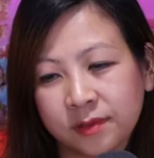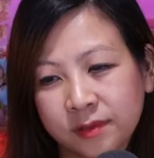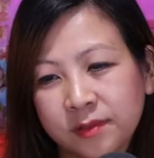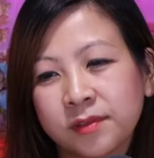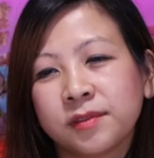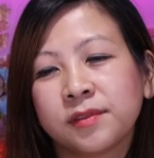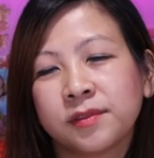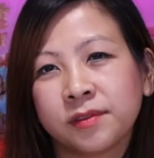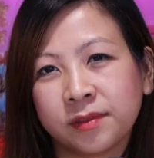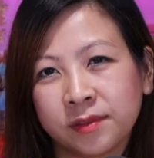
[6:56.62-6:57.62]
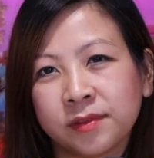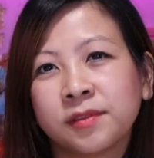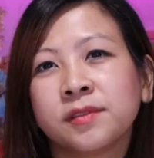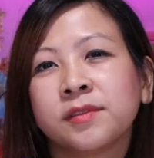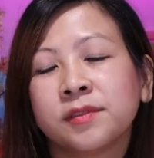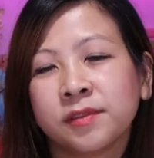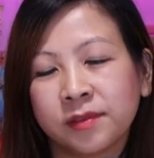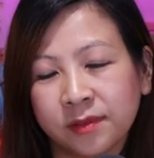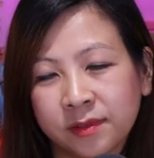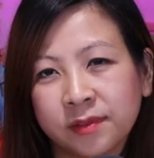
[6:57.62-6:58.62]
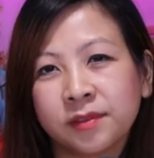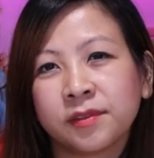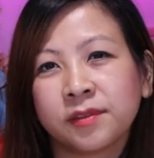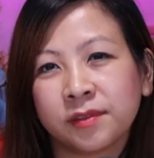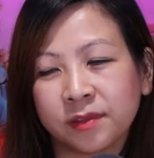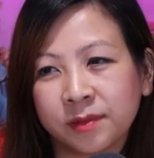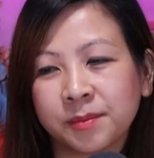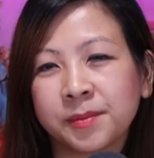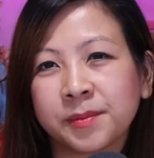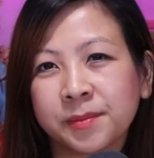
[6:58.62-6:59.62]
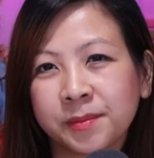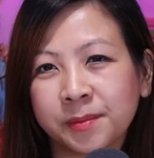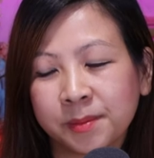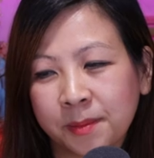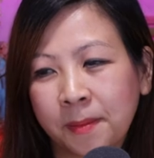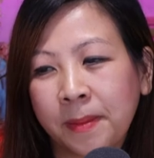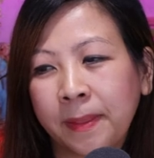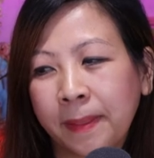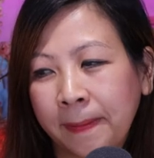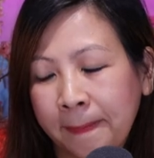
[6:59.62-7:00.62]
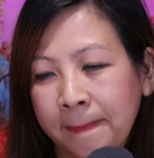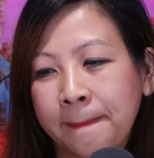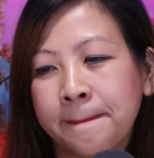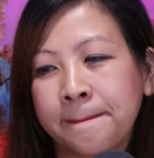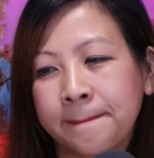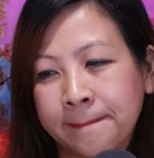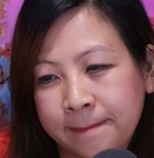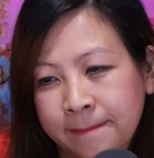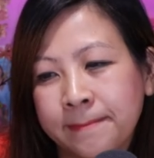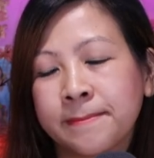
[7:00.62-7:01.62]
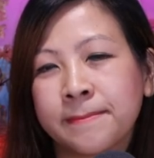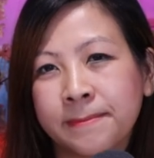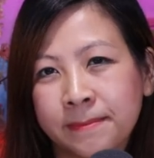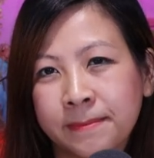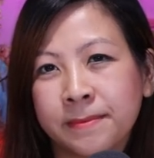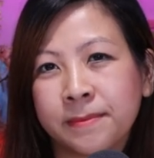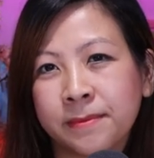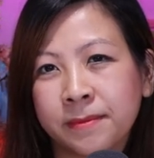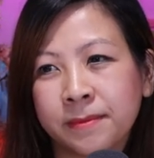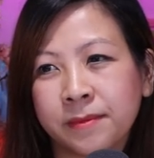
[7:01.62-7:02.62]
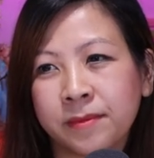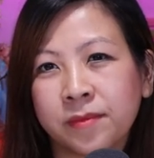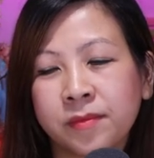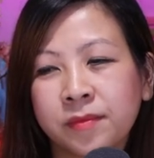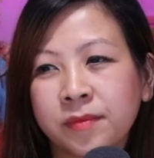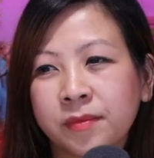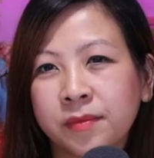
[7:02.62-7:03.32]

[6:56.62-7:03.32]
No words are spoken by the person on screen.